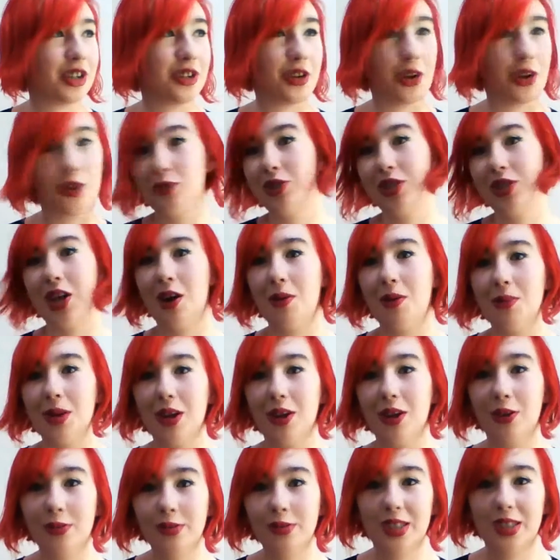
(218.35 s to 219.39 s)
don't tell me
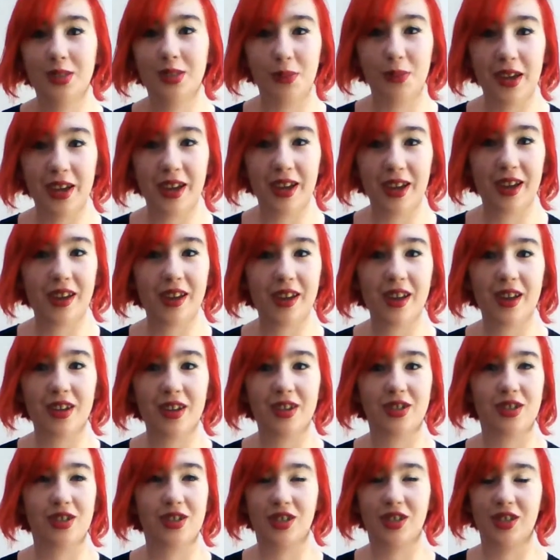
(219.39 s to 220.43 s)
who's speaking
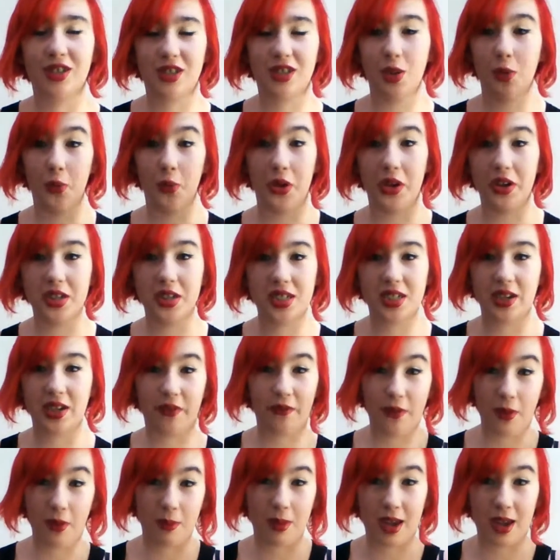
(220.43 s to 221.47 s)
is just the worst
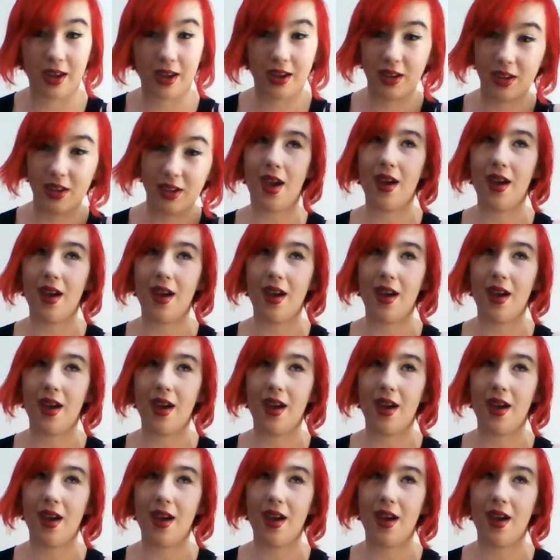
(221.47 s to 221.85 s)
for me.